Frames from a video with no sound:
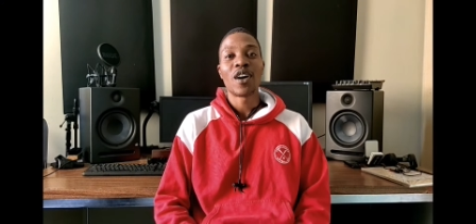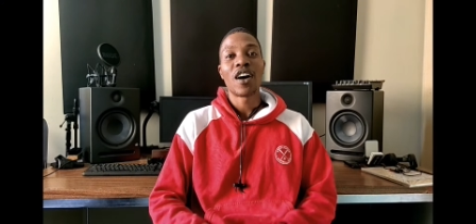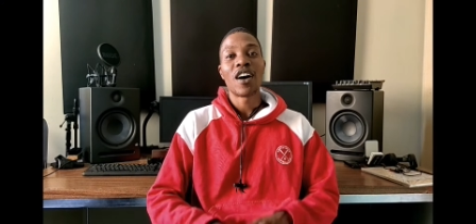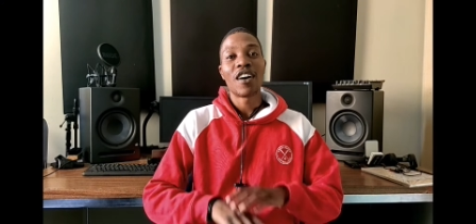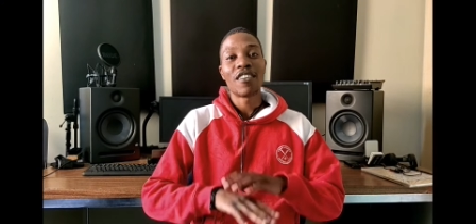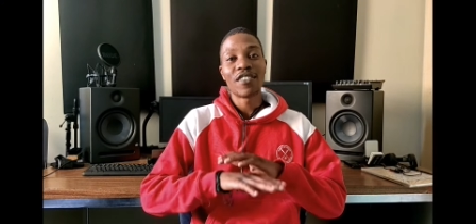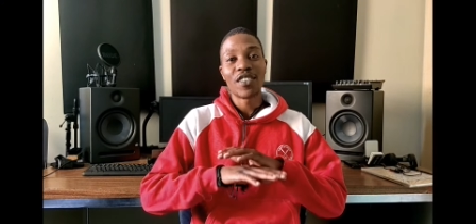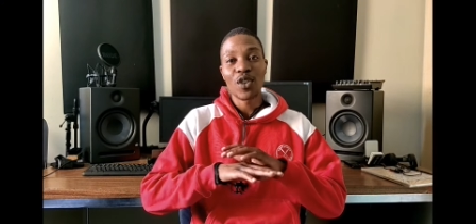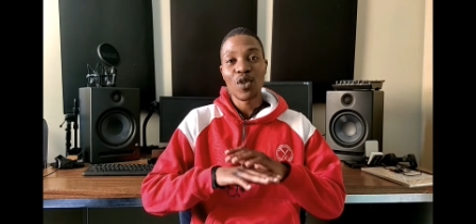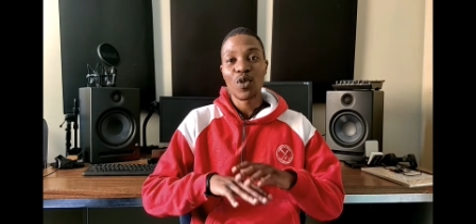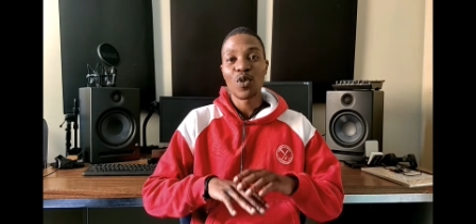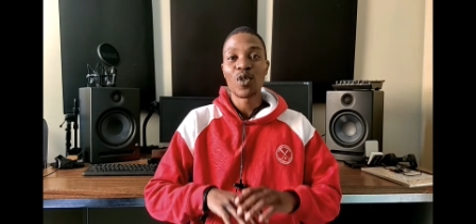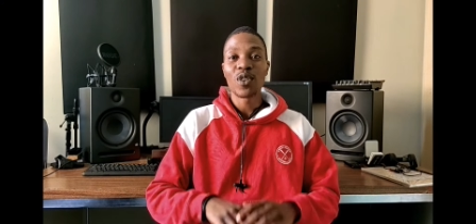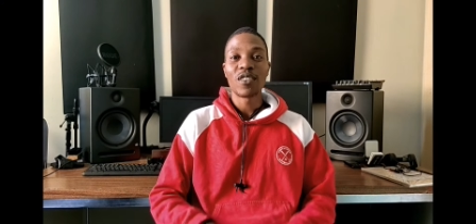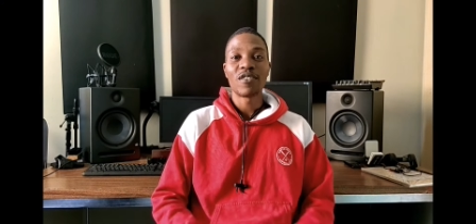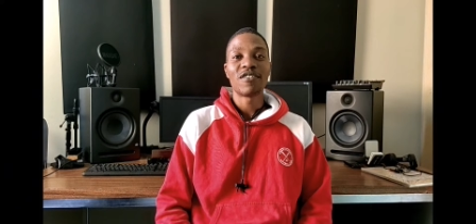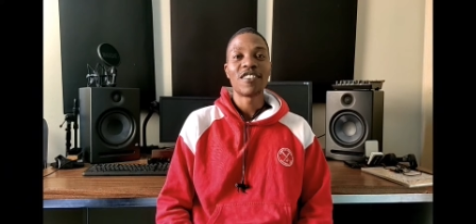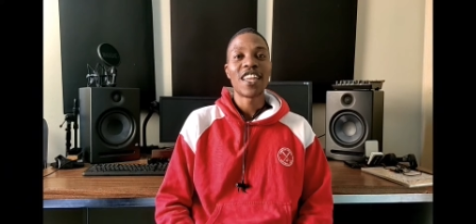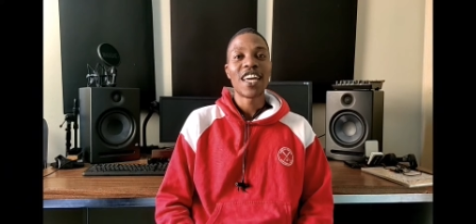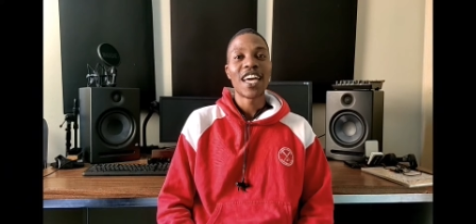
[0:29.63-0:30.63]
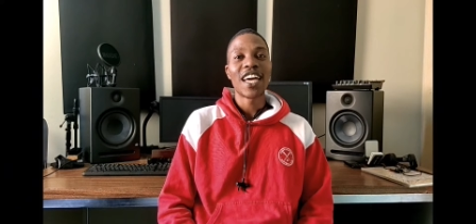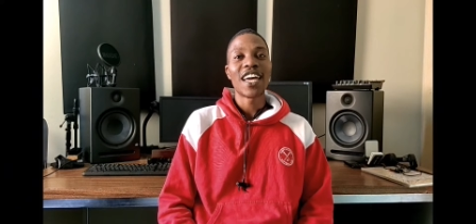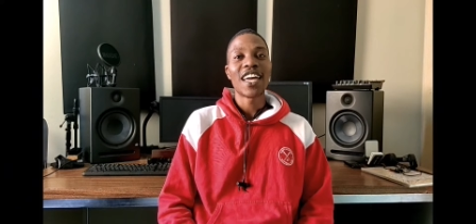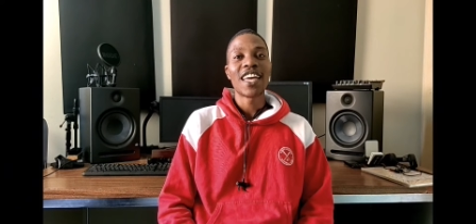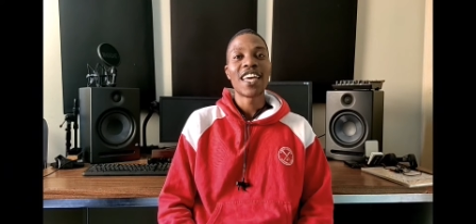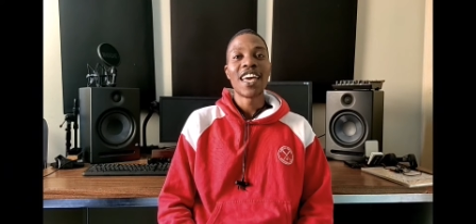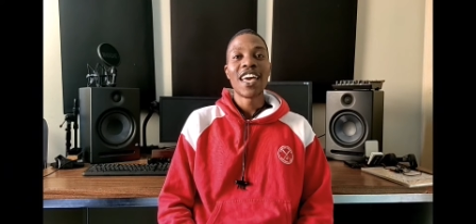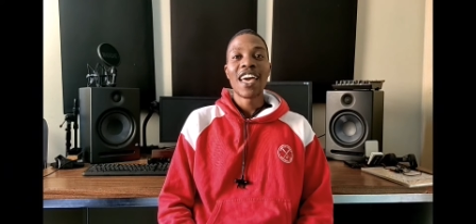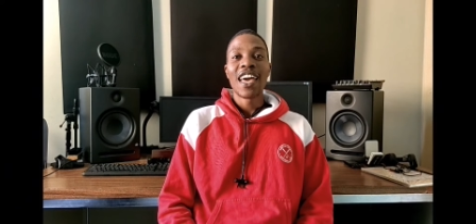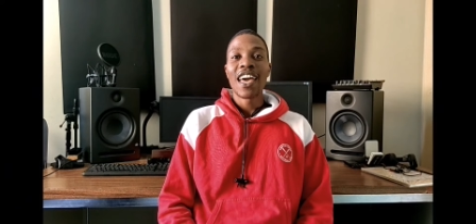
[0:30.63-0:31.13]
of The Corner
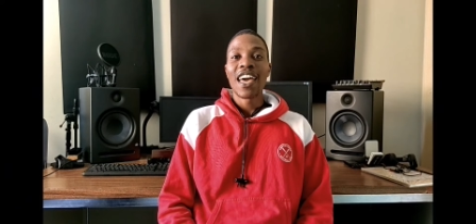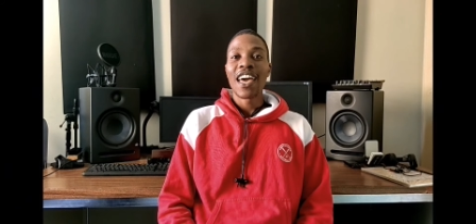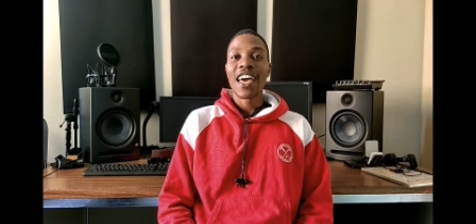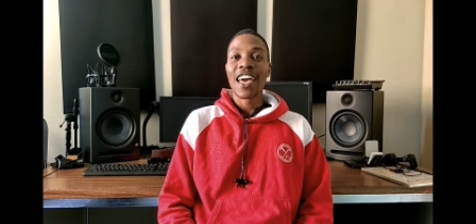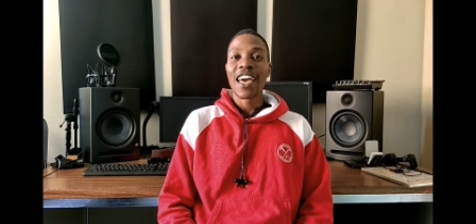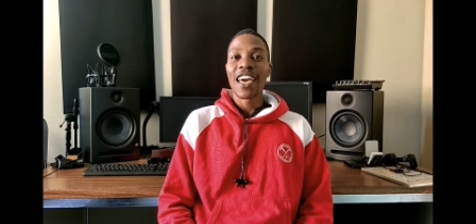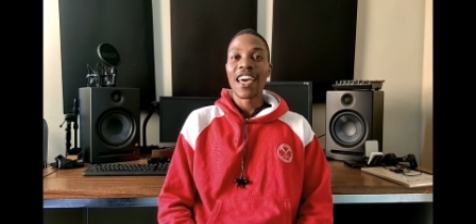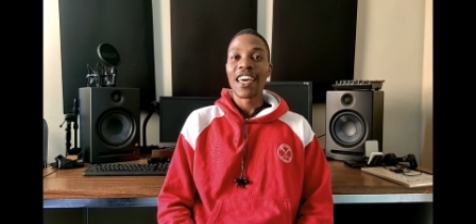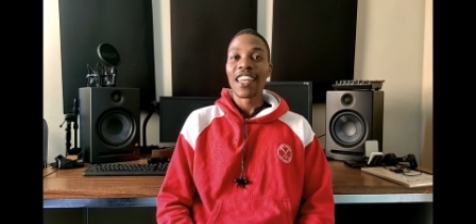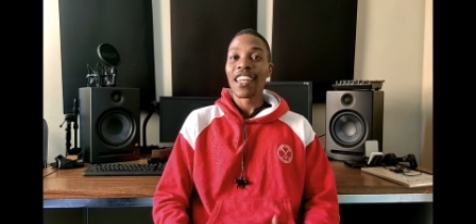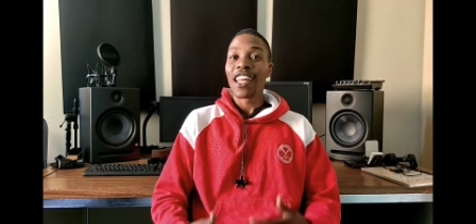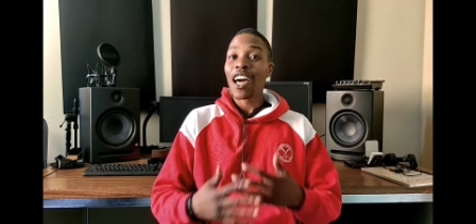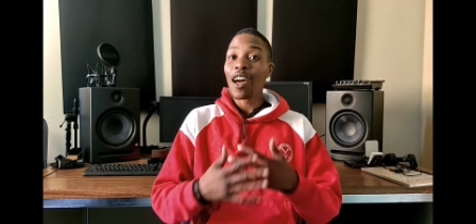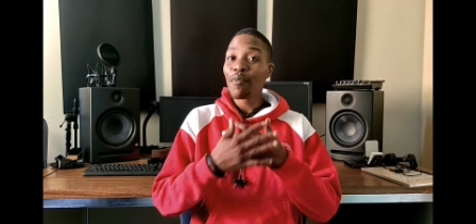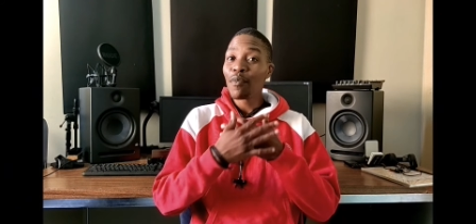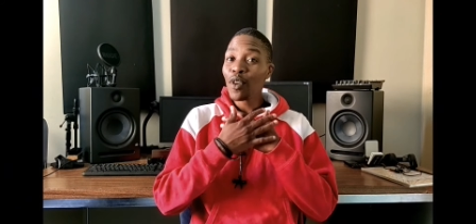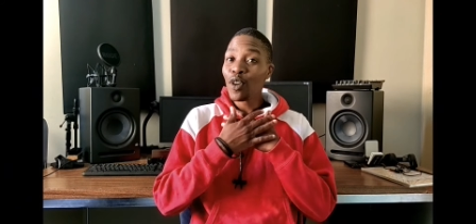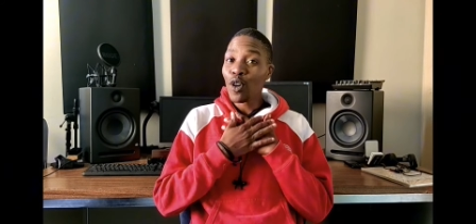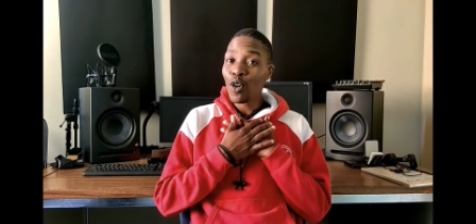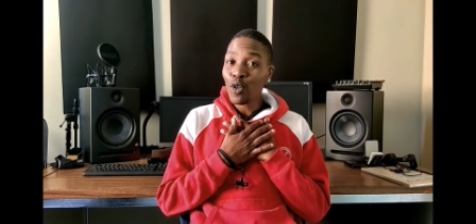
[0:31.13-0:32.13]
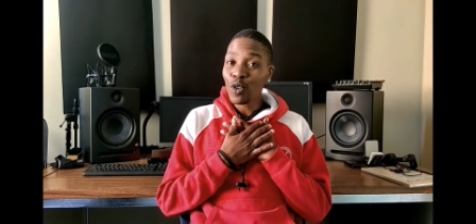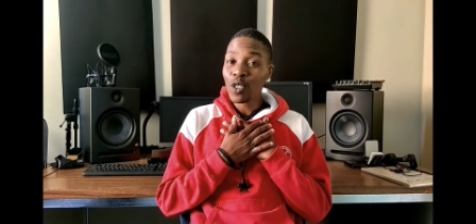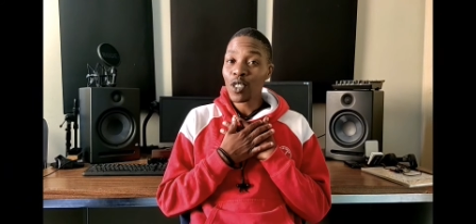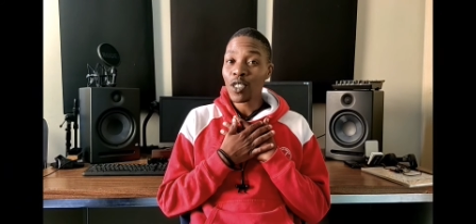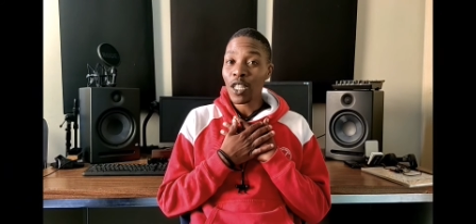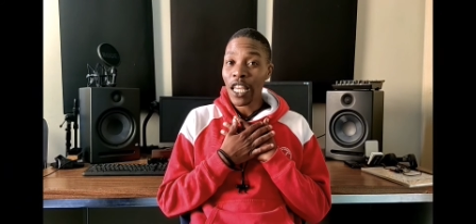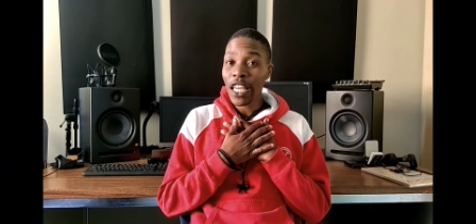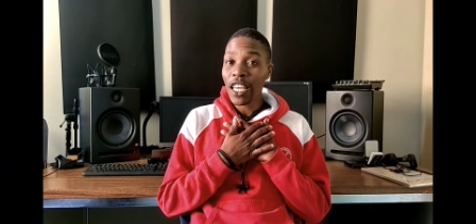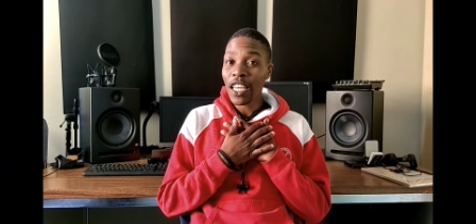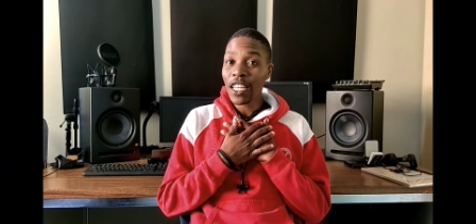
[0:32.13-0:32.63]
Flag and I'm your
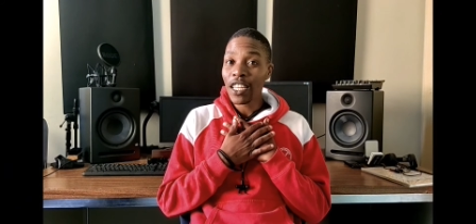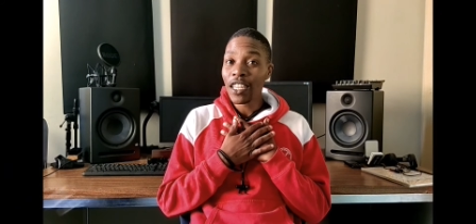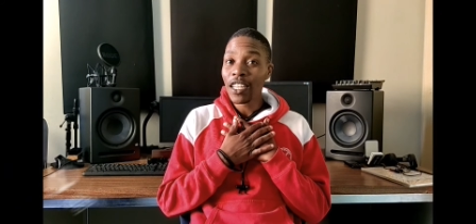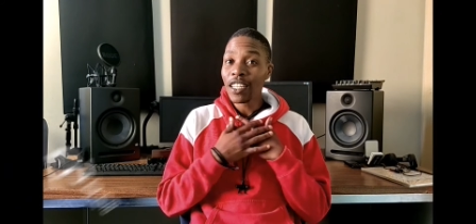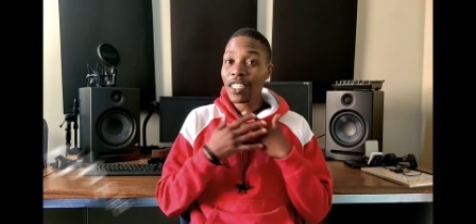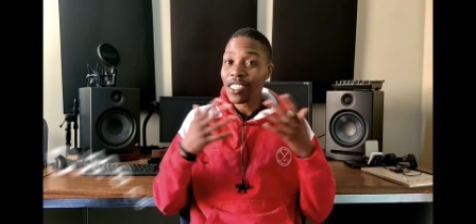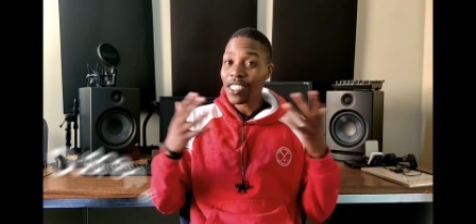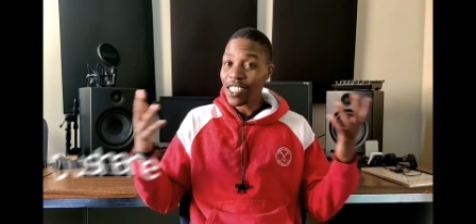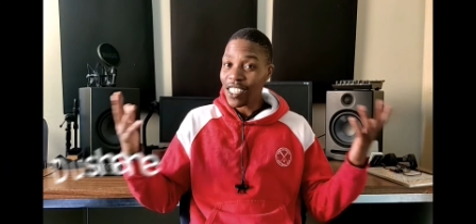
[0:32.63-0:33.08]
host again,